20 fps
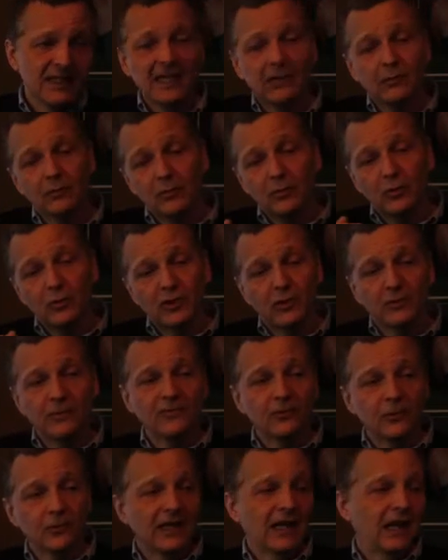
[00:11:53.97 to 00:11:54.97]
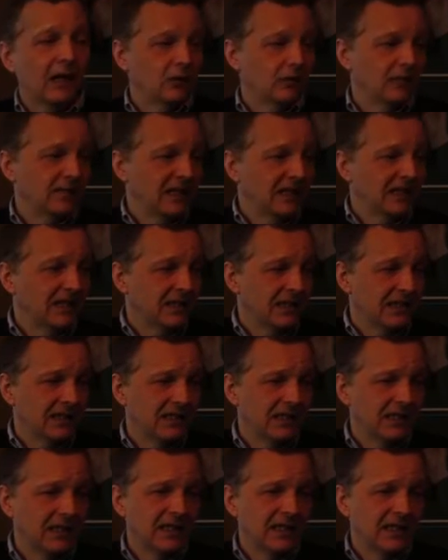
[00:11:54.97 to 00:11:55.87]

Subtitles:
It will book you in for an hour meeting,